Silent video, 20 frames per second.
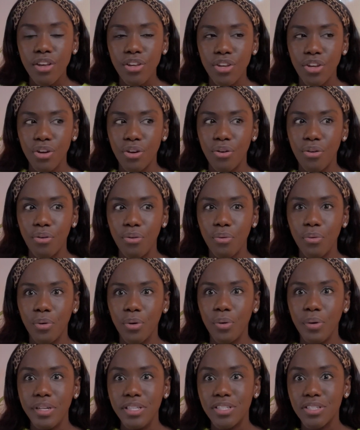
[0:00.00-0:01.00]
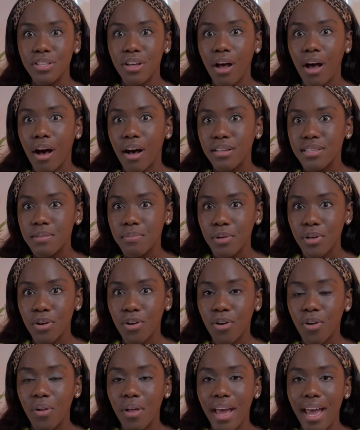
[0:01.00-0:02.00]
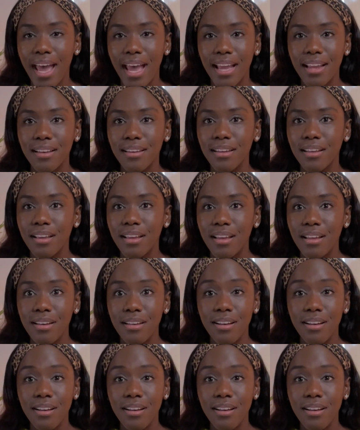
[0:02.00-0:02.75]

you know, going to the hospital and